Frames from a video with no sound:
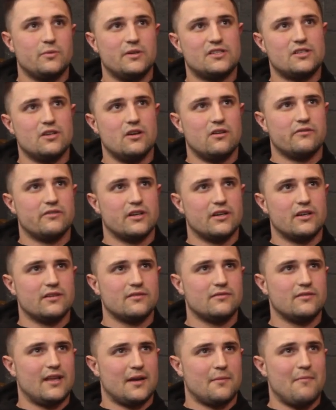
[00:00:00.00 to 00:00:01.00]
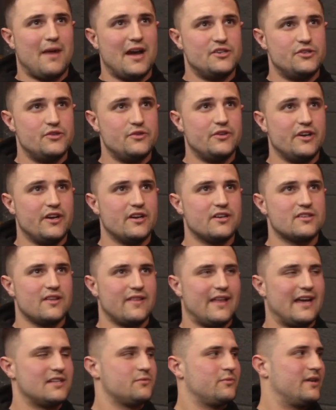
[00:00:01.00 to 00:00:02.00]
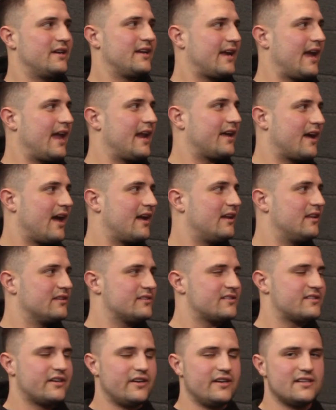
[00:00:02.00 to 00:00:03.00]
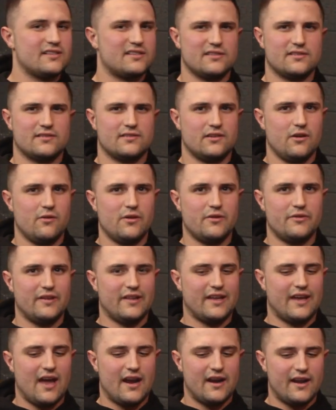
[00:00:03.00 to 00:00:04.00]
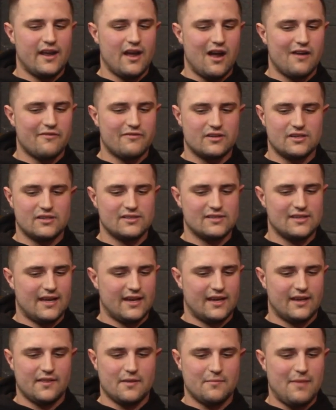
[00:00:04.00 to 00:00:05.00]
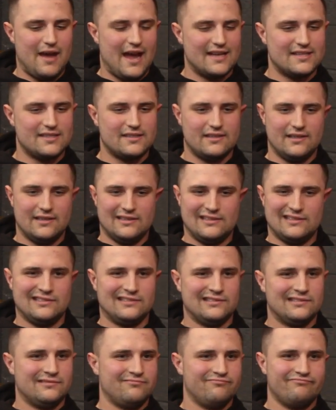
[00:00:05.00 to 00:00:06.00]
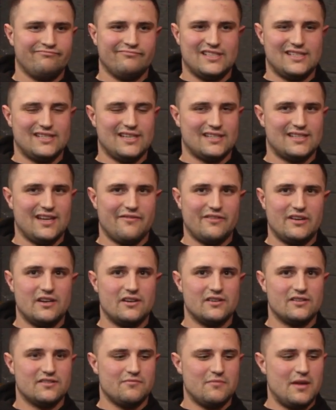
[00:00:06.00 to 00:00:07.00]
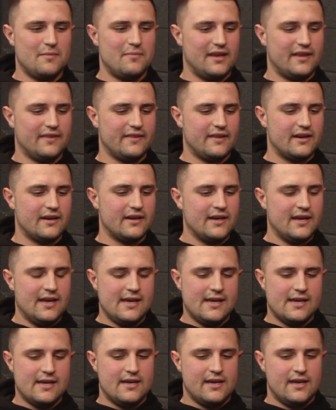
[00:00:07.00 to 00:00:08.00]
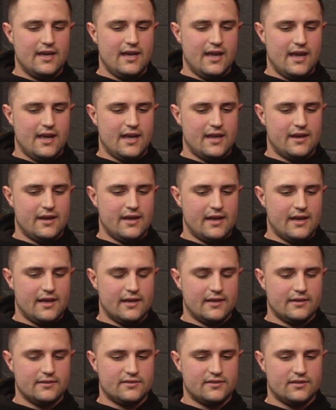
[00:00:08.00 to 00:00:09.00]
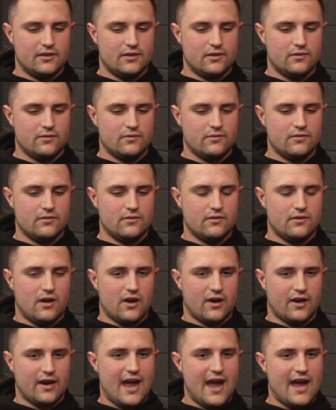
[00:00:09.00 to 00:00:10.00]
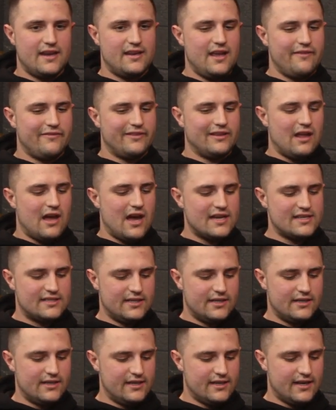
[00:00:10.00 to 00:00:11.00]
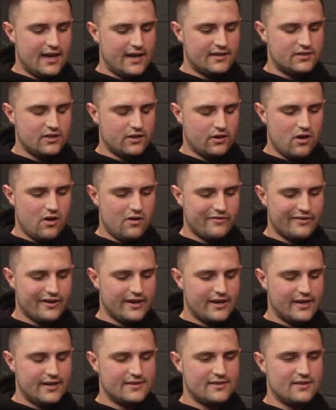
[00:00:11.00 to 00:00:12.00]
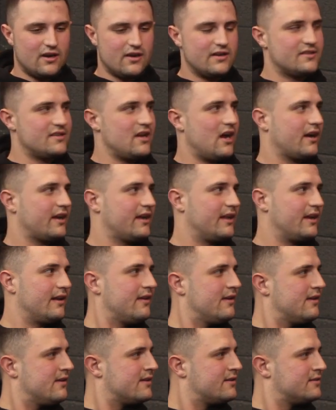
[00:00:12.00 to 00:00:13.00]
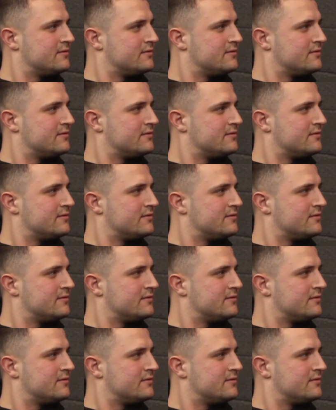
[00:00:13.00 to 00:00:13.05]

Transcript: it switched over like my junior year, so that's when it kind of got a little serious because no one really got any offers like in the past 6-7 years of me being there. And so our guy David Lawson, he kind of took over and started